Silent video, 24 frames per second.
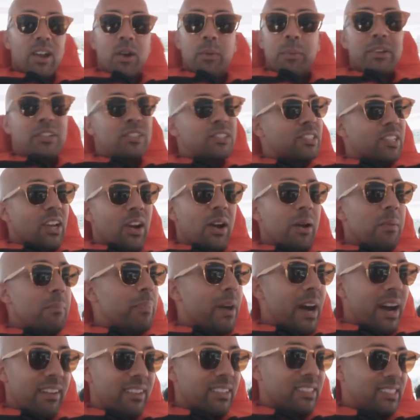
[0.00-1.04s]
And it'll be so
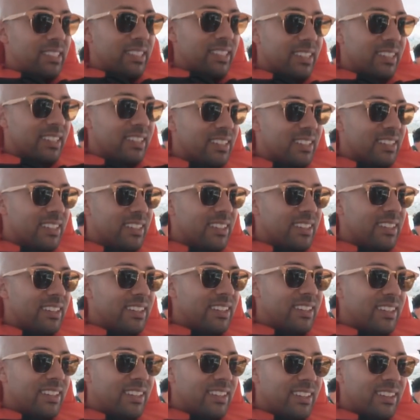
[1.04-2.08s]
embarrassing.
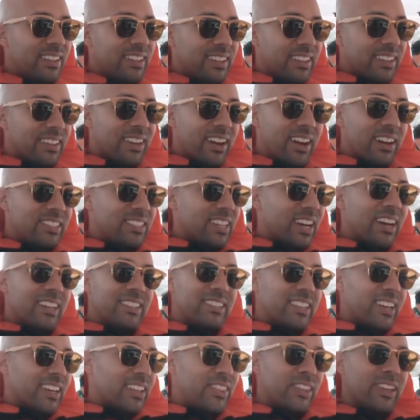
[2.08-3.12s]

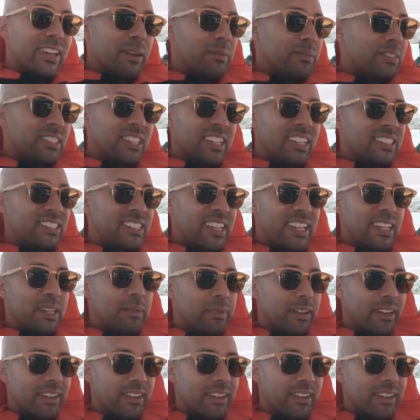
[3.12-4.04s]
I think I'm just going to stay on the